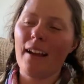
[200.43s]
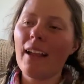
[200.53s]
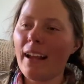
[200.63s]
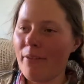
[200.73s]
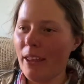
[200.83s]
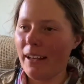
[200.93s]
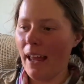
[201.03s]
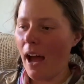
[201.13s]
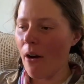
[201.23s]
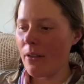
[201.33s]
Like I feel like
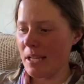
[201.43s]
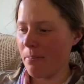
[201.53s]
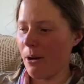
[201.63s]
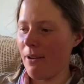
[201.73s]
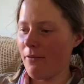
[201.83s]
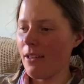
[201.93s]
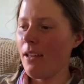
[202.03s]
now at this point we've